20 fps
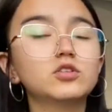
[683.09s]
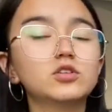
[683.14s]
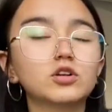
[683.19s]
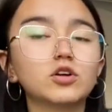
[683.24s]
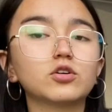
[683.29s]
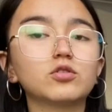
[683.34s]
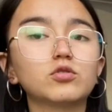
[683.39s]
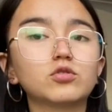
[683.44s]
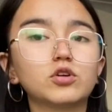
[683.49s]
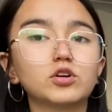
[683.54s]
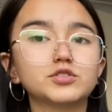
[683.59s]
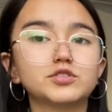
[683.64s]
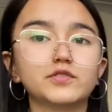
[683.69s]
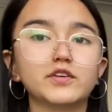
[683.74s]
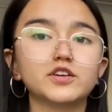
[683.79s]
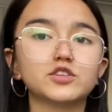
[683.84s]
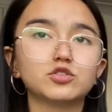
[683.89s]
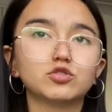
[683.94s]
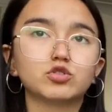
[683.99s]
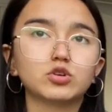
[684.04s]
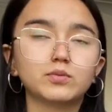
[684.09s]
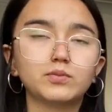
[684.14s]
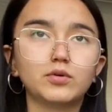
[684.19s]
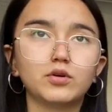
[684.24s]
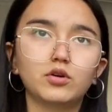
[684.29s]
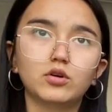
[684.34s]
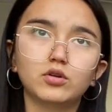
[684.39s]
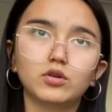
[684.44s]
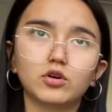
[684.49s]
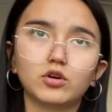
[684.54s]
local conservation group or
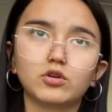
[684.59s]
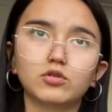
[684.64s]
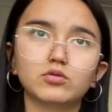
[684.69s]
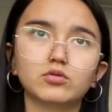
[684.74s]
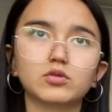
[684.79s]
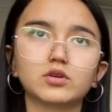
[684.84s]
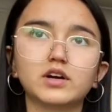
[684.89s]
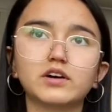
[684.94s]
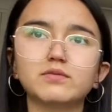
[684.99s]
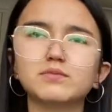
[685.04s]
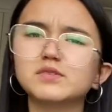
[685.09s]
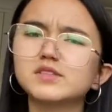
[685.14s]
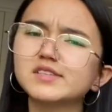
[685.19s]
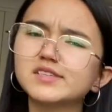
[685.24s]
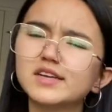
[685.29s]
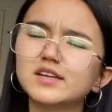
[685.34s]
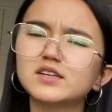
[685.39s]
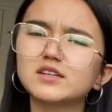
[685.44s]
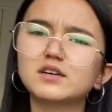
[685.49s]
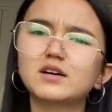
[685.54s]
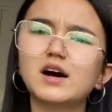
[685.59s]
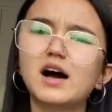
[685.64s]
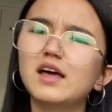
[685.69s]
your local government center.